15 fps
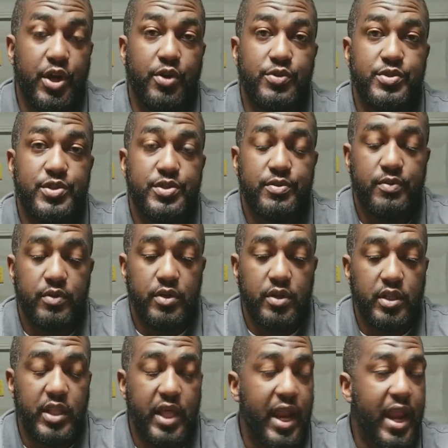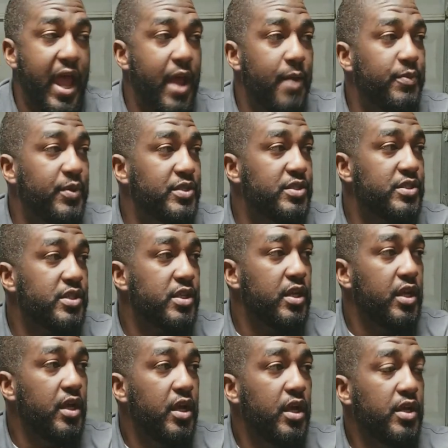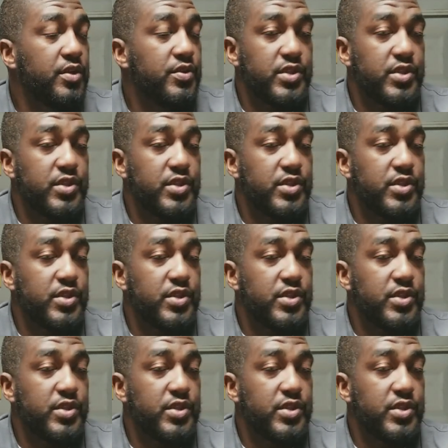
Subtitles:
Who knows? That happens.